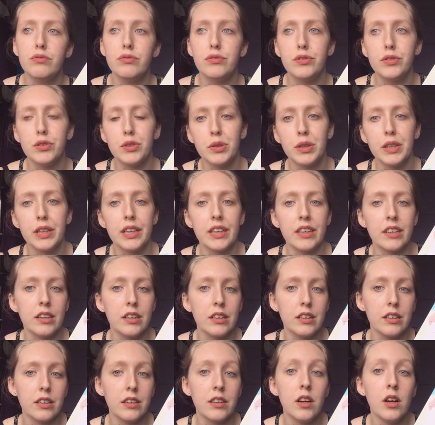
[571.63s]

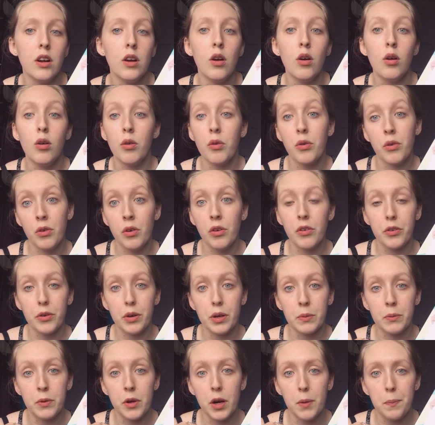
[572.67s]
doing or not
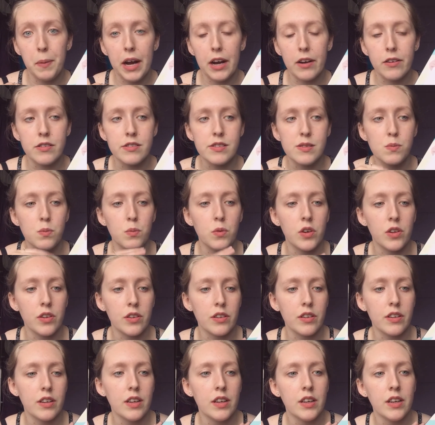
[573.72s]
doing what her parents
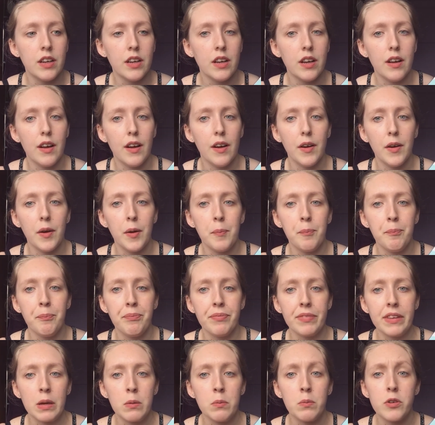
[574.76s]
want, and
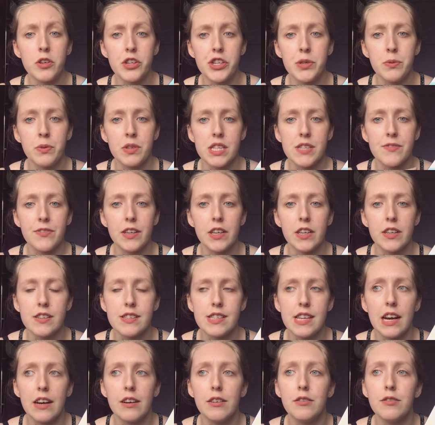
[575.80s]
what she wants for
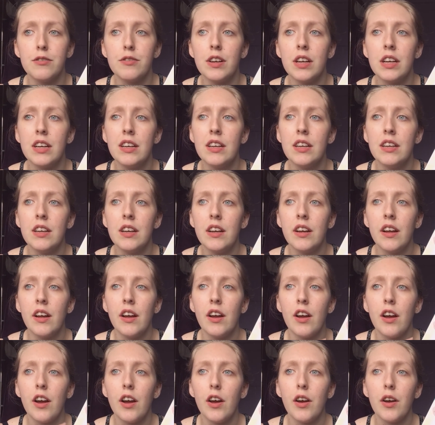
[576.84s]
herself.
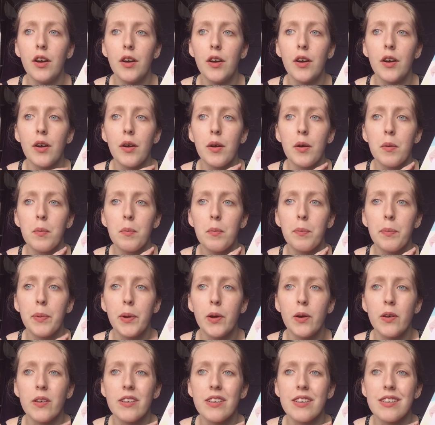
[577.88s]
Her
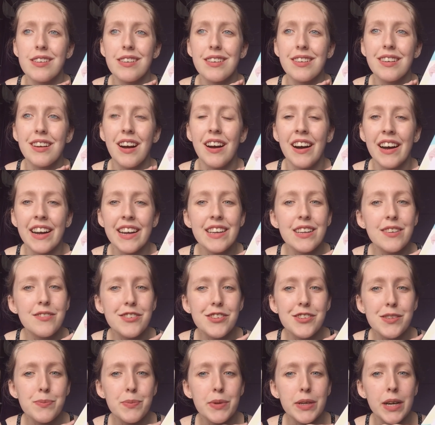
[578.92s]
plot kind of
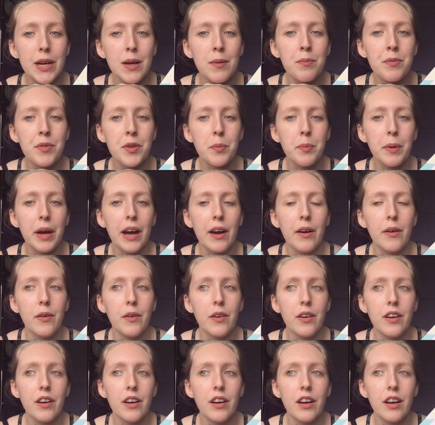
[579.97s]
just becomes about
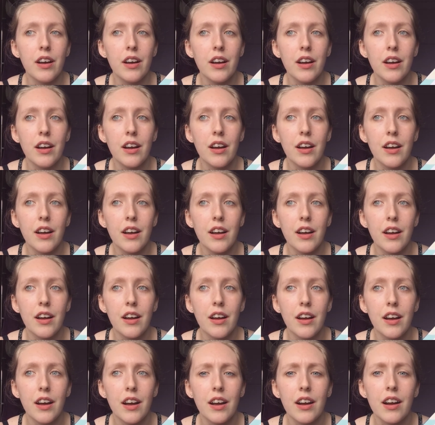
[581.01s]

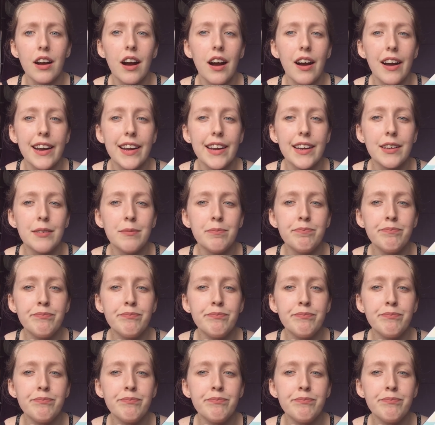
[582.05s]
a guy,